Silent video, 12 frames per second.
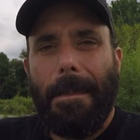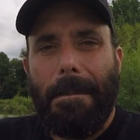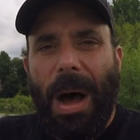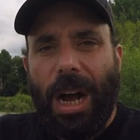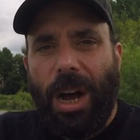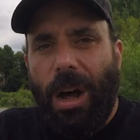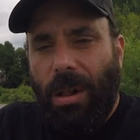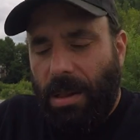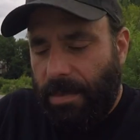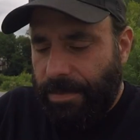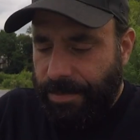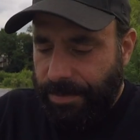Muggle.
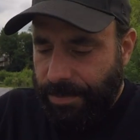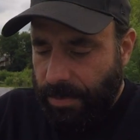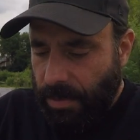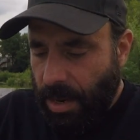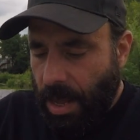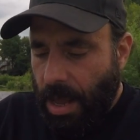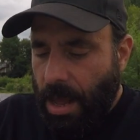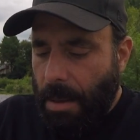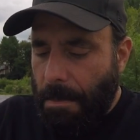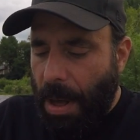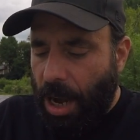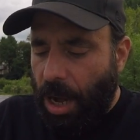
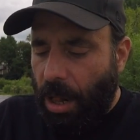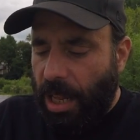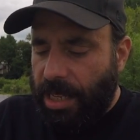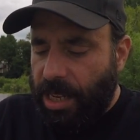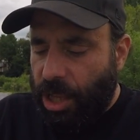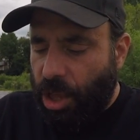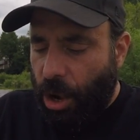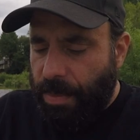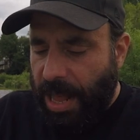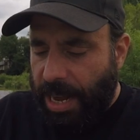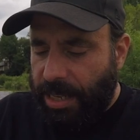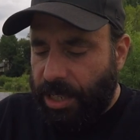Muggle is a term
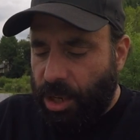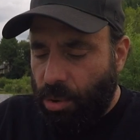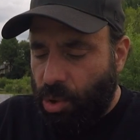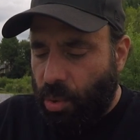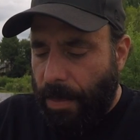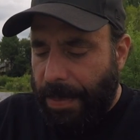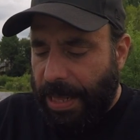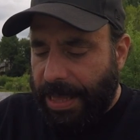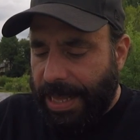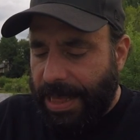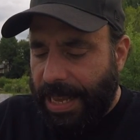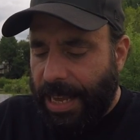that is used
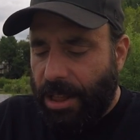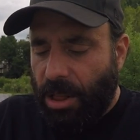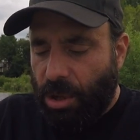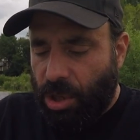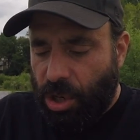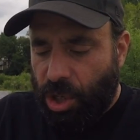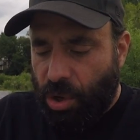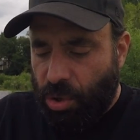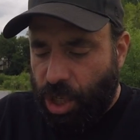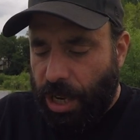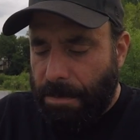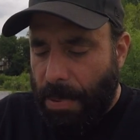repeatedly in
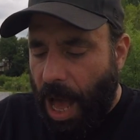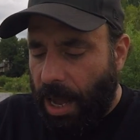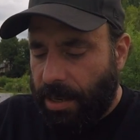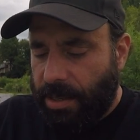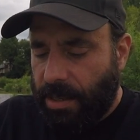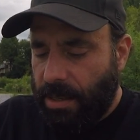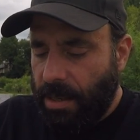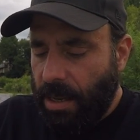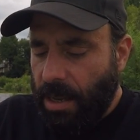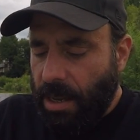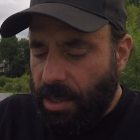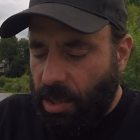LotusOcean blogs,
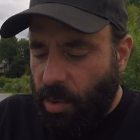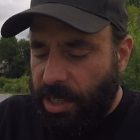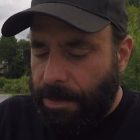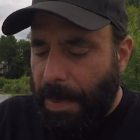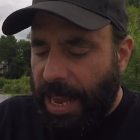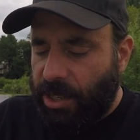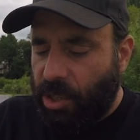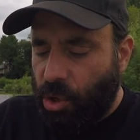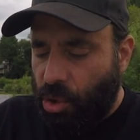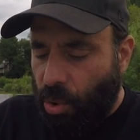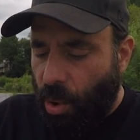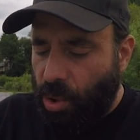so it's best to
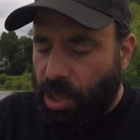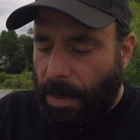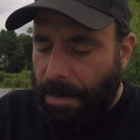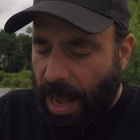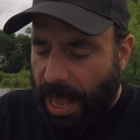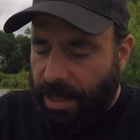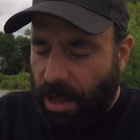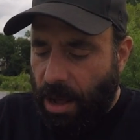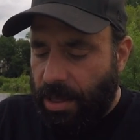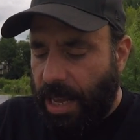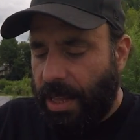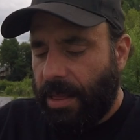throw some light
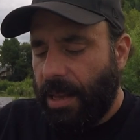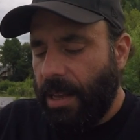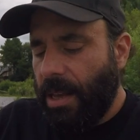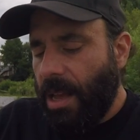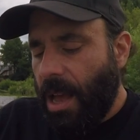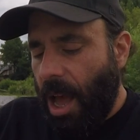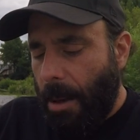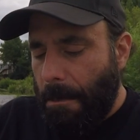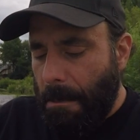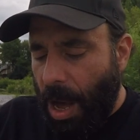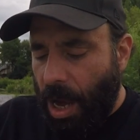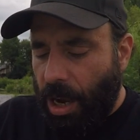on it. A
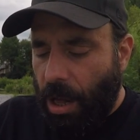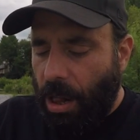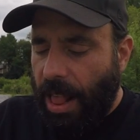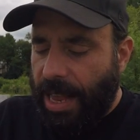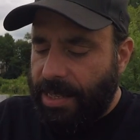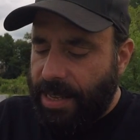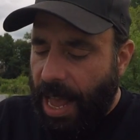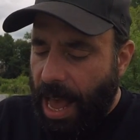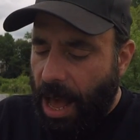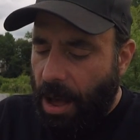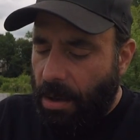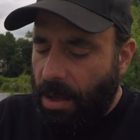Muggle, as
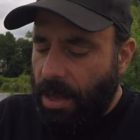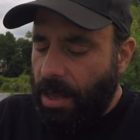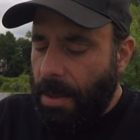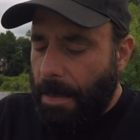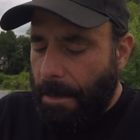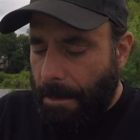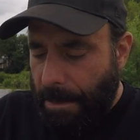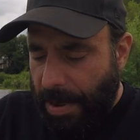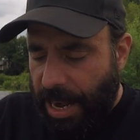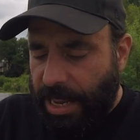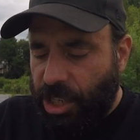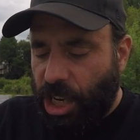now
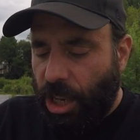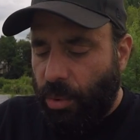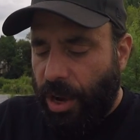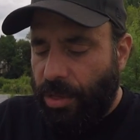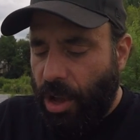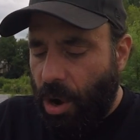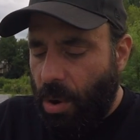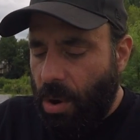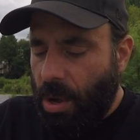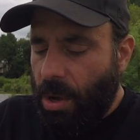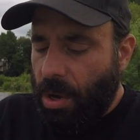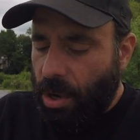many children know,
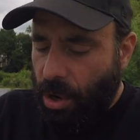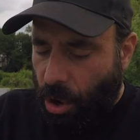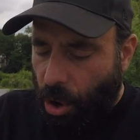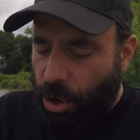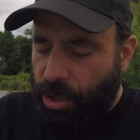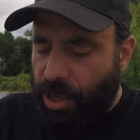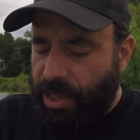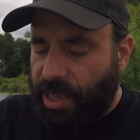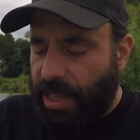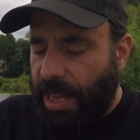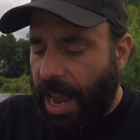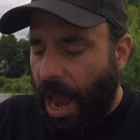courtesy
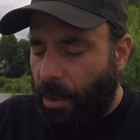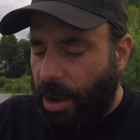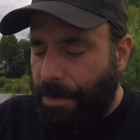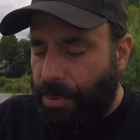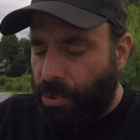the Harry